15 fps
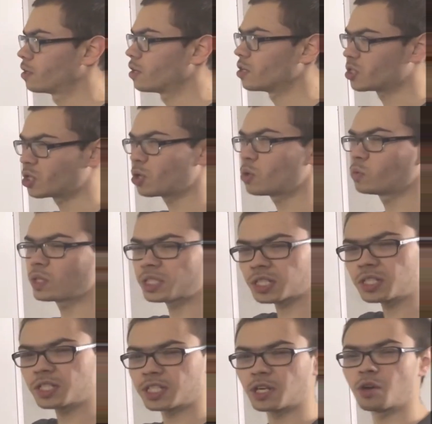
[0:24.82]
So let's
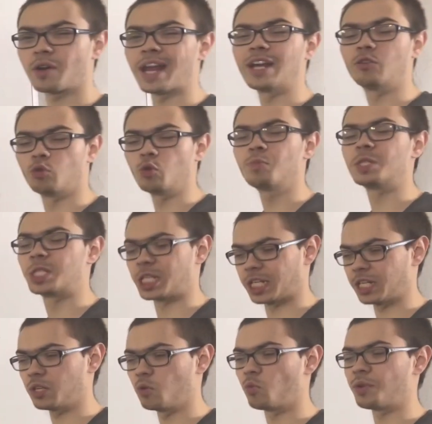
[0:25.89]
consider a group
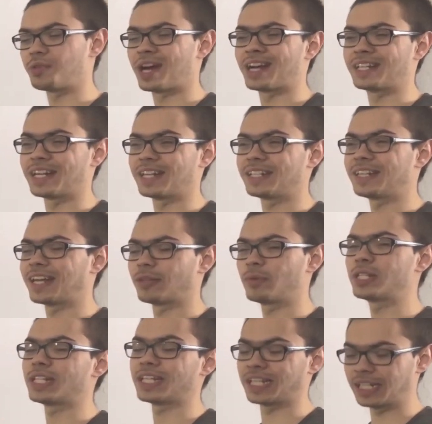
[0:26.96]
G with identity element
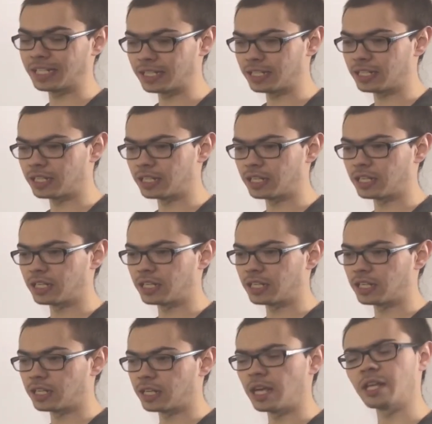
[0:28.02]
E,
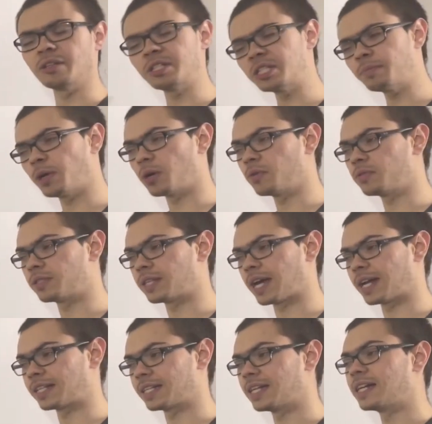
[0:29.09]
and let's suppose
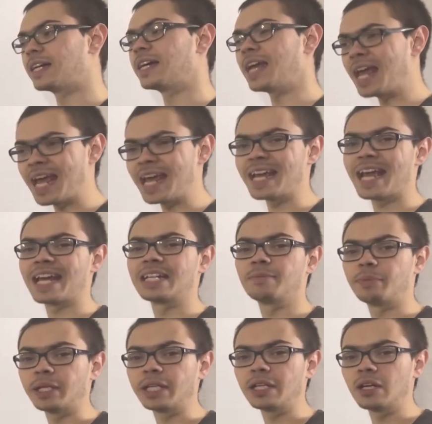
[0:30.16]
that A and
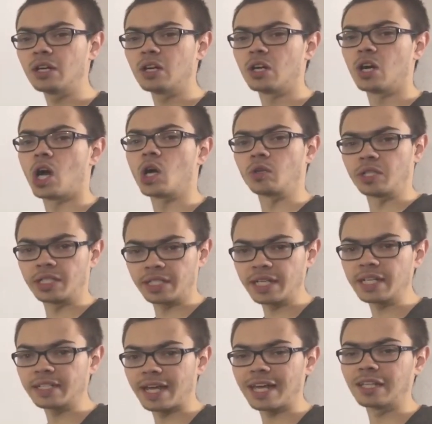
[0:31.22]
B are
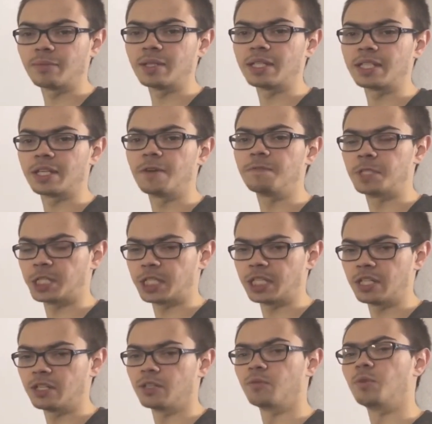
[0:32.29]
distinct elements of G
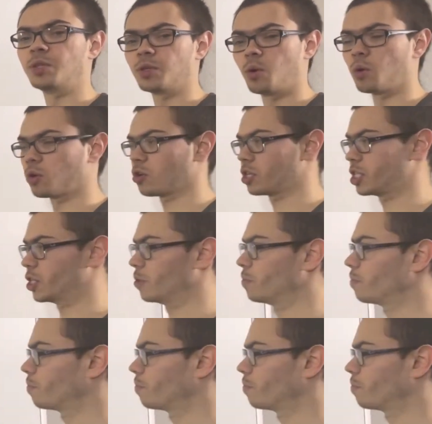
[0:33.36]
with order 2.